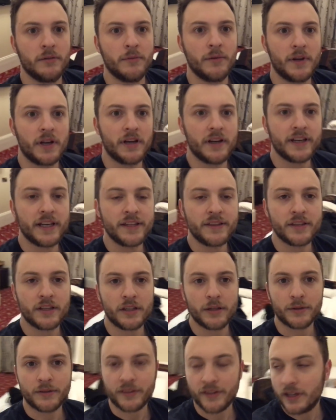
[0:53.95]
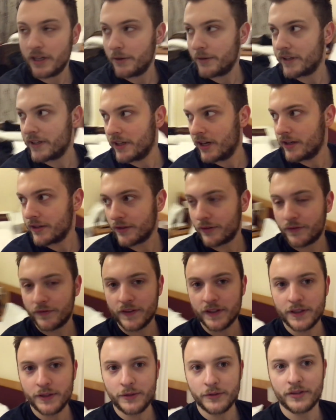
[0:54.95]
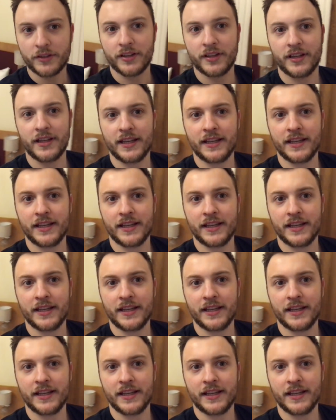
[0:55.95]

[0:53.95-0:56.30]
We are in the hotel in Huddersfield,